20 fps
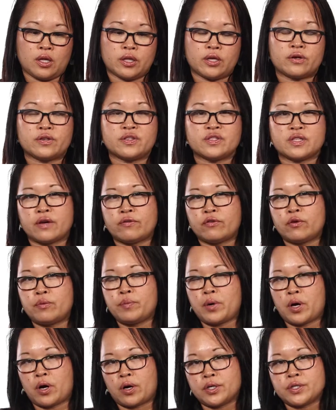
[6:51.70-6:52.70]
There are several
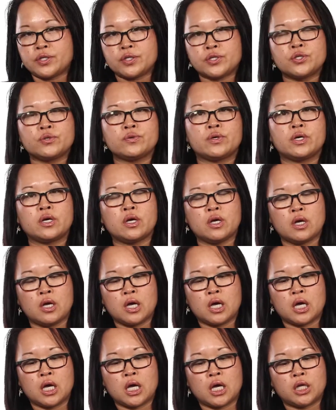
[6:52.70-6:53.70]
parts to a
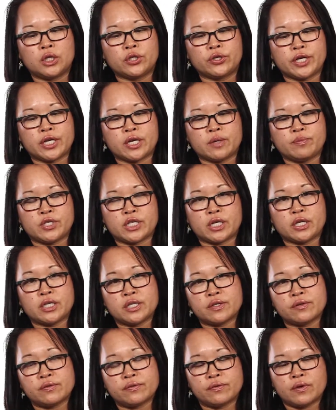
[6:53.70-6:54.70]
learning
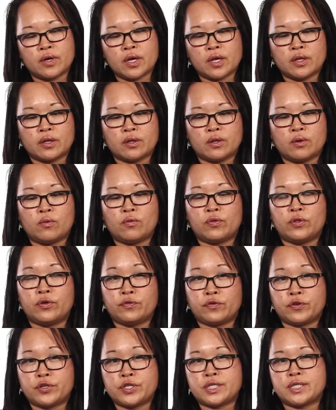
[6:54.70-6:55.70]
objective. The
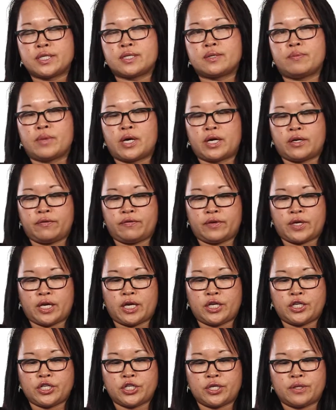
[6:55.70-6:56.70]
first is a
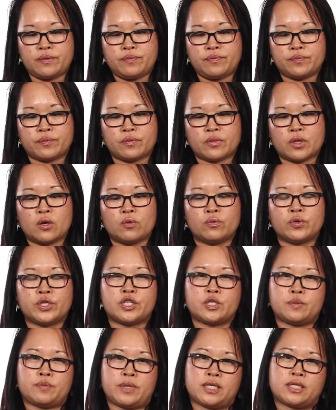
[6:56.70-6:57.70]
modification, which
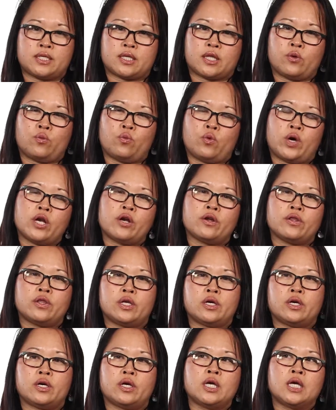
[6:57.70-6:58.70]
is basically what are
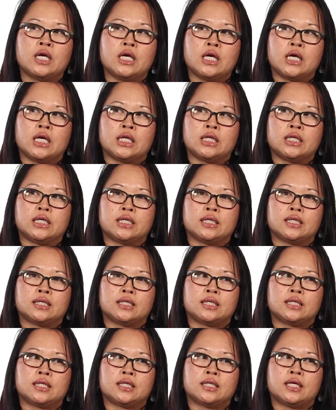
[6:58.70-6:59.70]
the
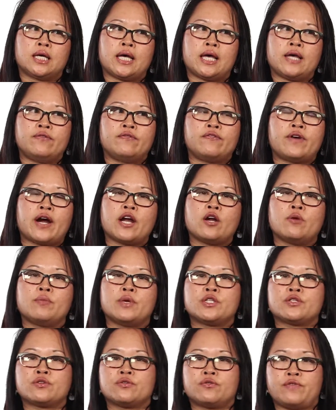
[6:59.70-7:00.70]

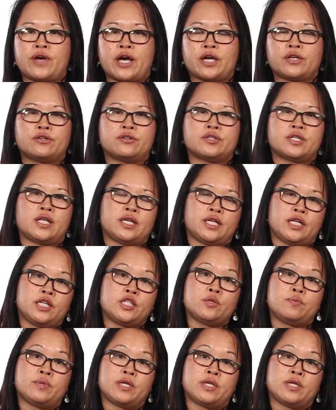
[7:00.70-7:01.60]
environmental factors that need to